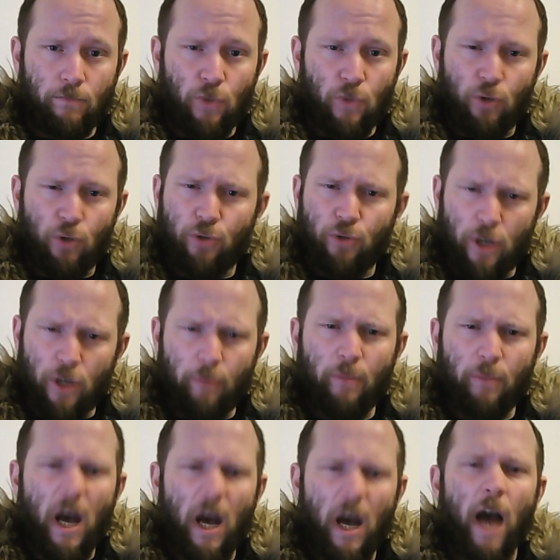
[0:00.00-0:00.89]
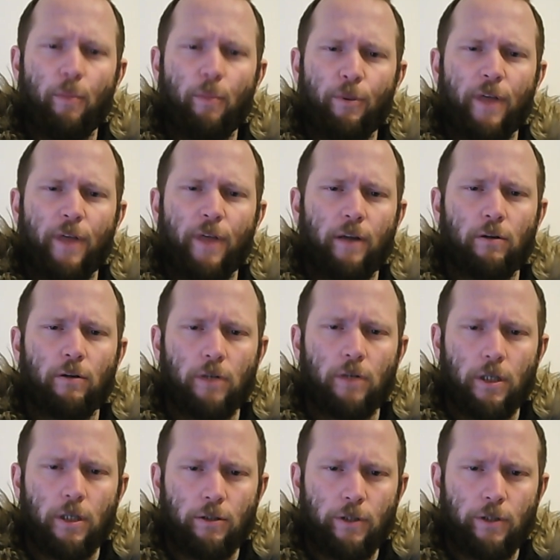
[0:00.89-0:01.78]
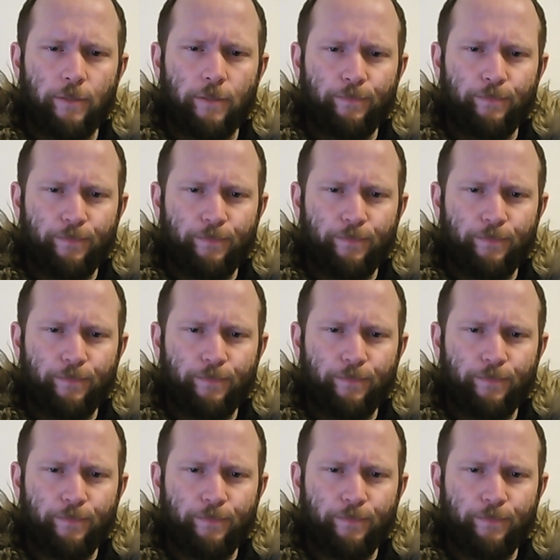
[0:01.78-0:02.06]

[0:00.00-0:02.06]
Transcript: To some hypothetical country.